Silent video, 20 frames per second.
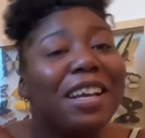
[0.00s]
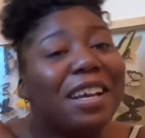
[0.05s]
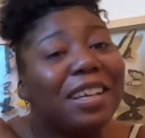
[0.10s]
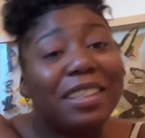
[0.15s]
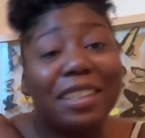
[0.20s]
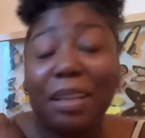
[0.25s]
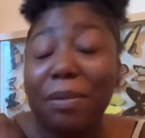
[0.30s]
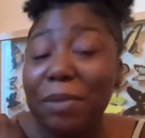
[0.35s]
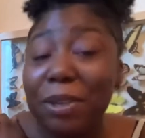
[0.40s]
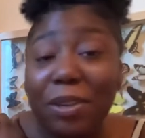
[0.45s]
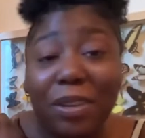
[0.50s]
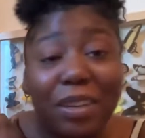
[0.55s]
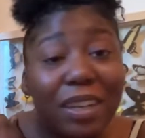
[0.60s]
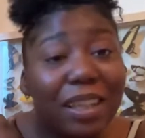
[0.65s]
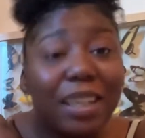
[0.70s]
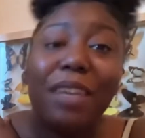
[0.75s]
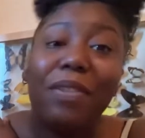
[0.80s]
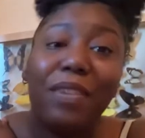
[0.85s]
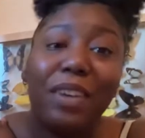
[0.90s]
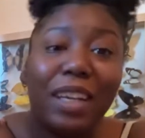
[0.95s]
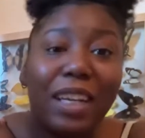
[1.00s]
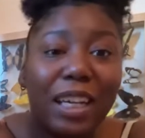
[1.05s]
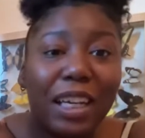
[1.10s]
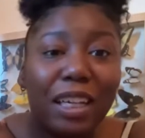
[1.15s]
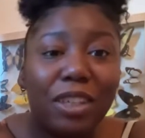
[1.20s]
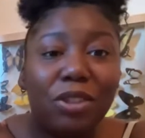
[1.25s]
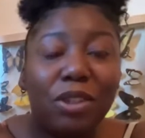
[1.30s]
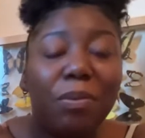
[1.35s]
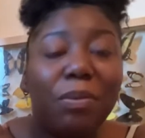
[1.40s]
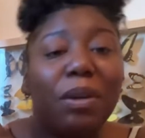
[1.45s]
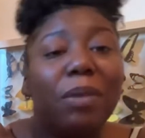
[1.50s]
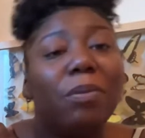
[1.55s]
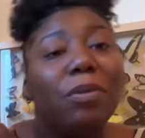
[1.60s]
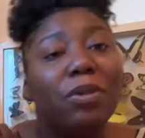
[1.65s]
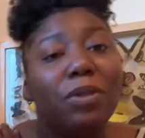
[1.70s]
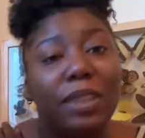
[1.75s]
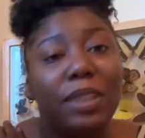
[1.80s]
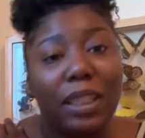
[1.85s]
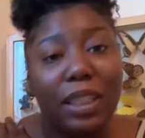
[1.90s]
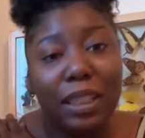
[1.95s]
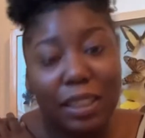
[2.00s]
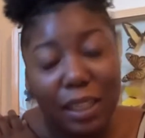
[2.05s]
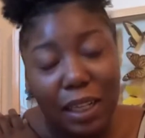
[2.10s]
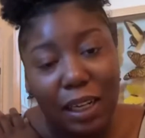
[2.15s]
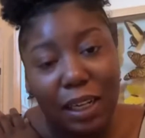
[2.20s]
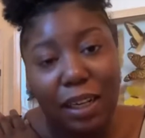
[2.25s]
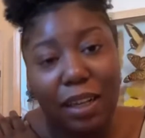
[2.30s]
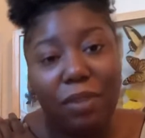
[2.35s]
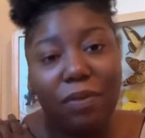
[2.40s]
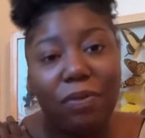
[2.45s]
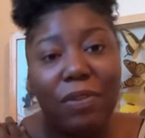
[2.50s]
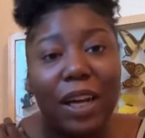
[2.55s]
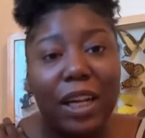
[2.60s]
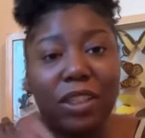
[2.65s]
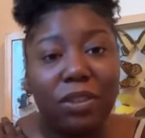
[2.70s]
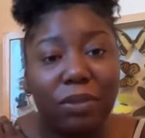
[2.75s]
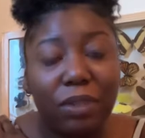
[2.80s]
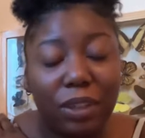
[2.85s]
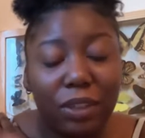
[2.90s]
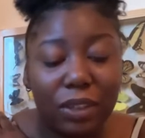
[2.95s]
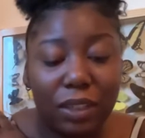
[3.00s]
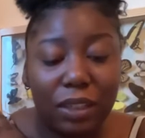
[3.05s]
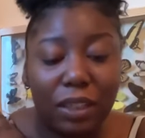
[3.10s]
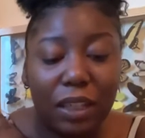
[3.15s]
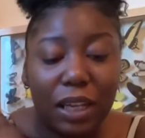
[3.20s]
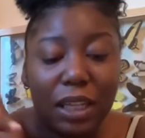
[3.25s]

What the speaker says: Some of you could live in the country but move to the city, vice versa.